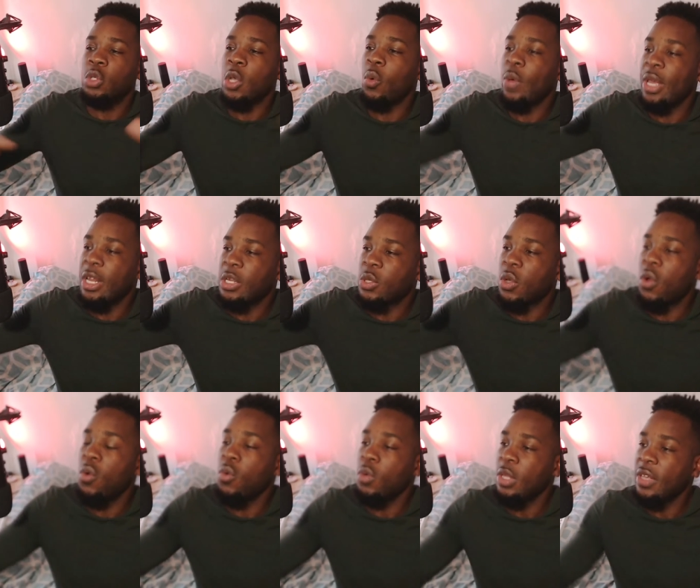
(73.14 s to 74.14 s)
So it is
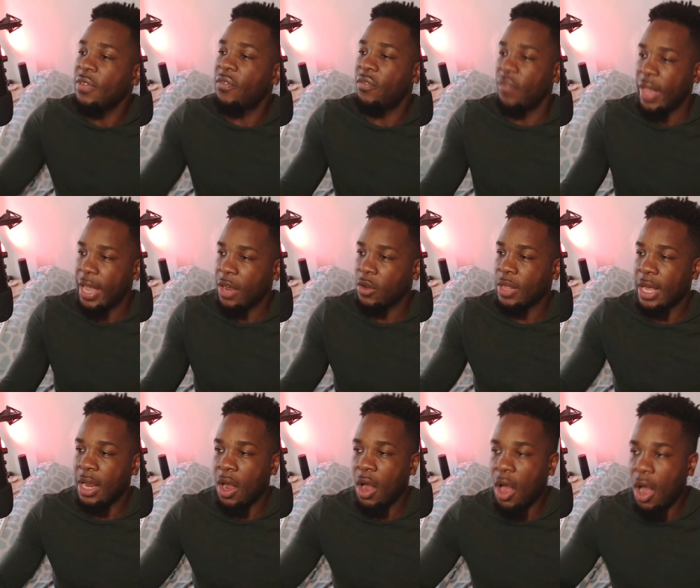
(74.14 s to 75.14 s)
only fair
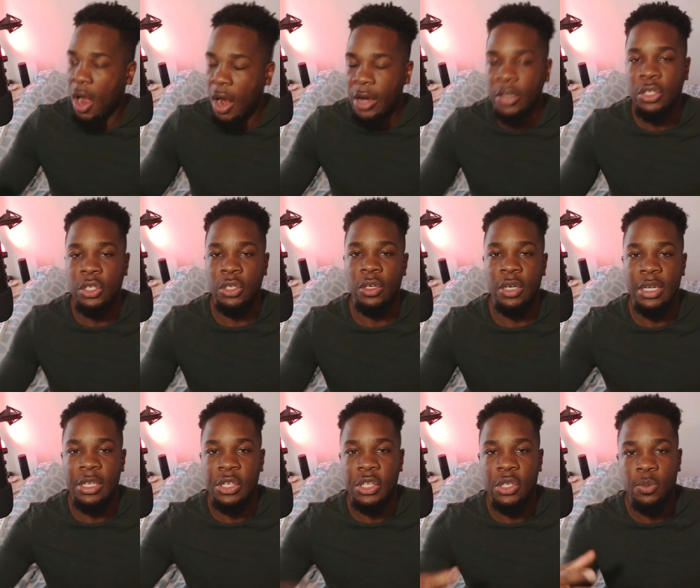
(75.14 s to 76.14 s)
that our turn
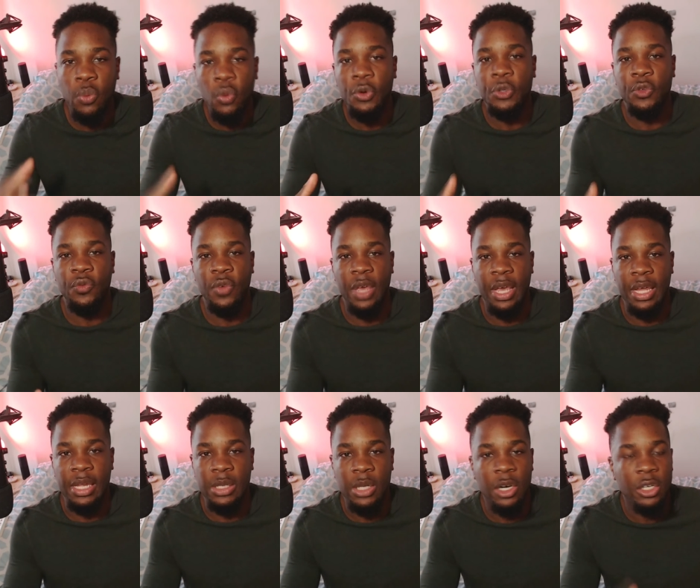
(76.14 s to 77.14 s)
as sports
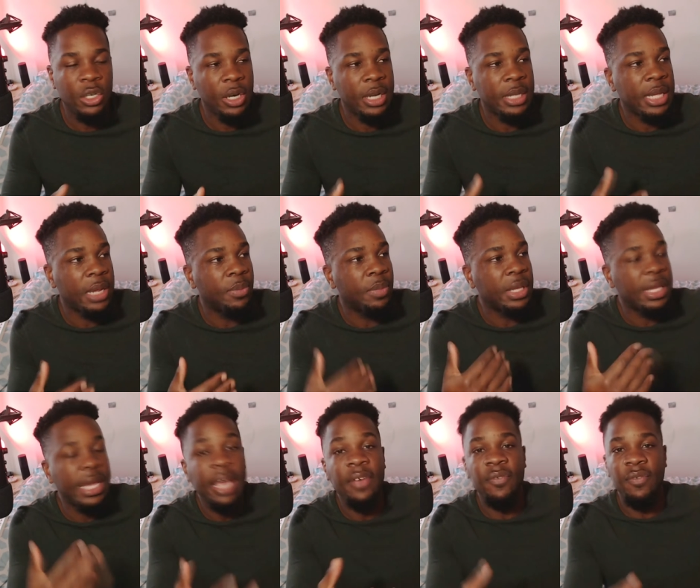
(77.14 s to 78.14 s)
fans, our turn as N
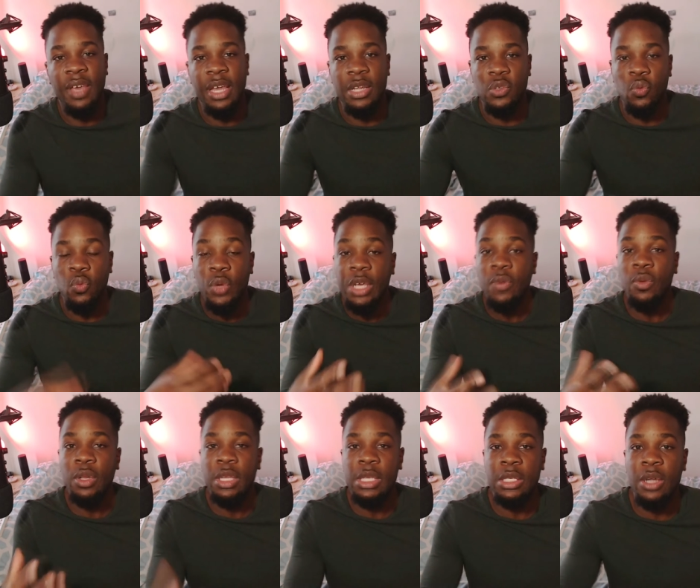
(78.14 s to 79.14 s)
B A fans, we
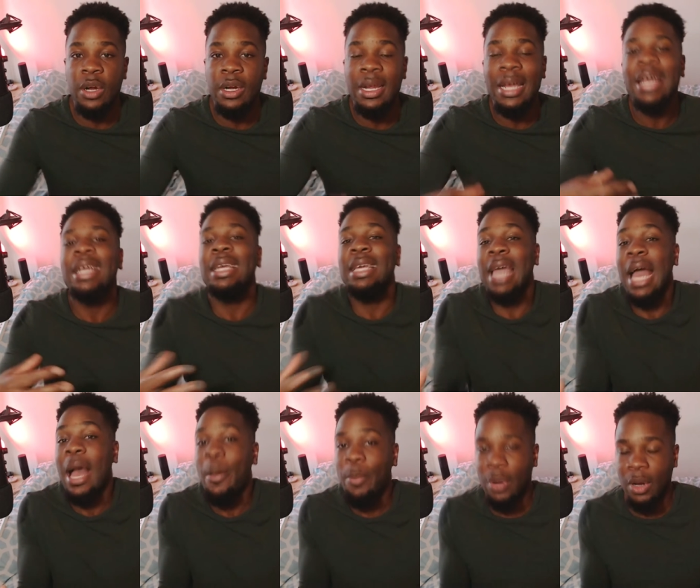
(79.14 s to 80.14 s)
really start
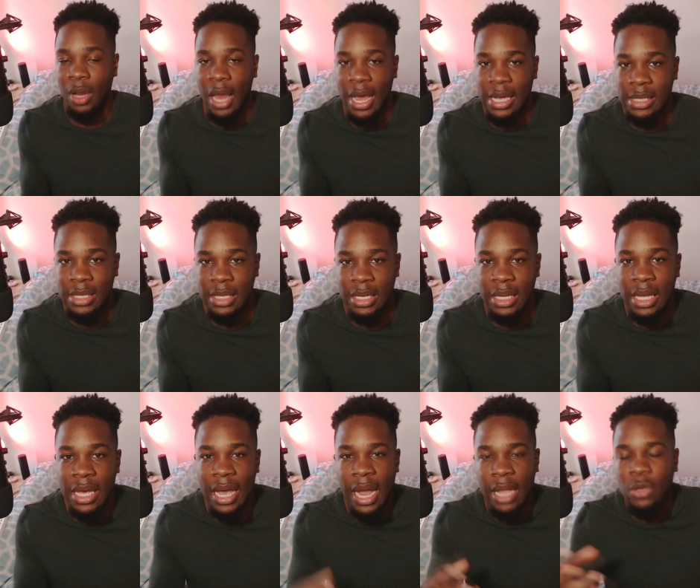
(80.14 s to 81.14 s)
capitalizing
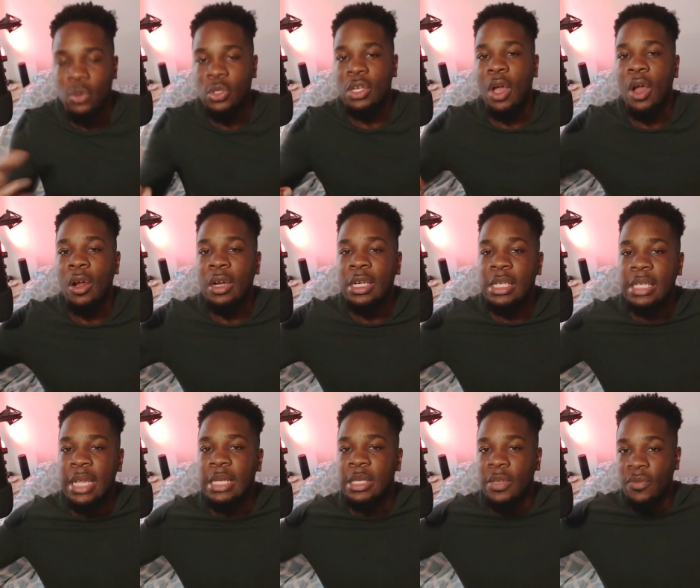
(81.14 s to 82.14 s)
and using our
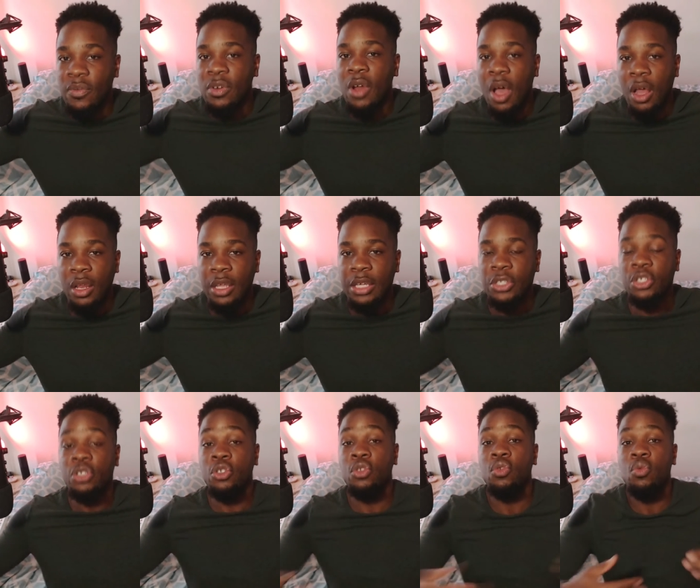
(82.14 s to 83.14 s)
extensive
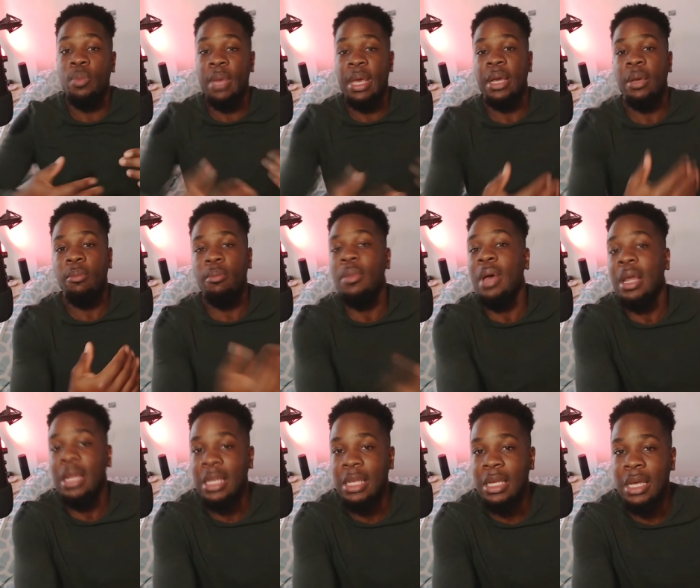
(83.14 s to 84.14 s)
knowledge to make
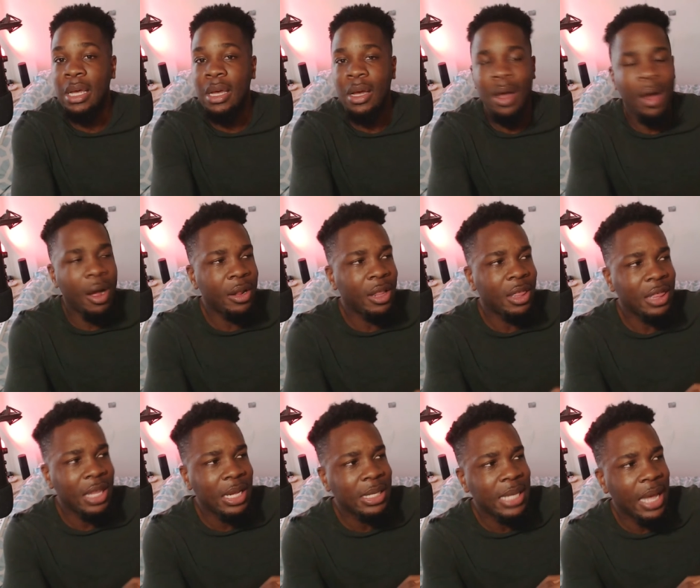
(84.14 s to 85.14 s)
money on the
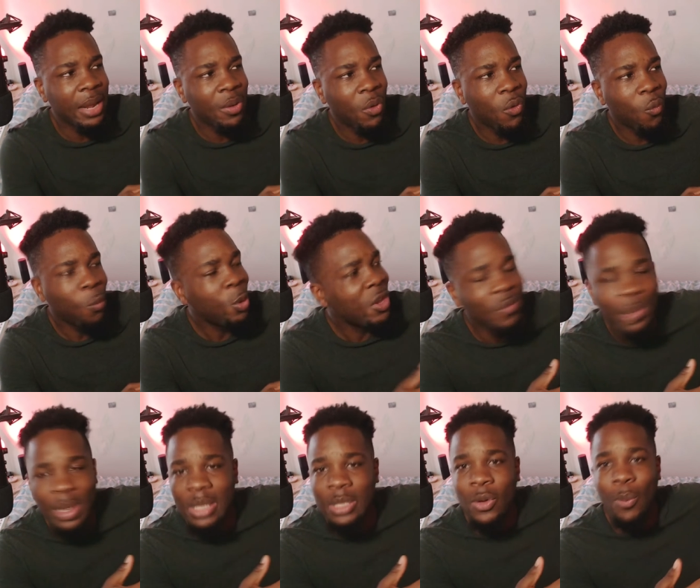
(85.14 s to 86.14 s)
things that we've
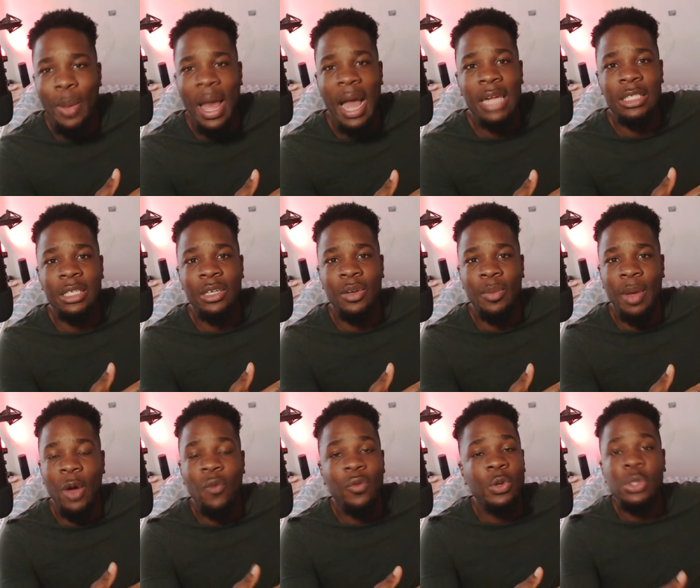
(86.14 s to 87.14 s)
been so passionate
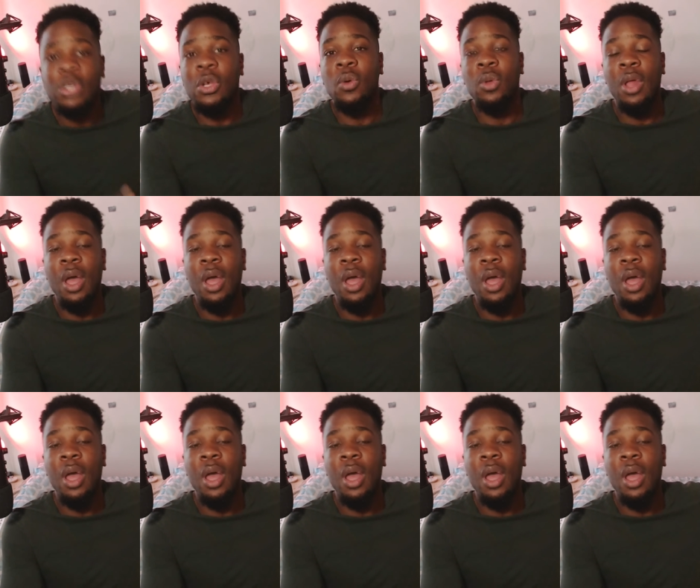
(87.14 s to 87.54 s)
about for so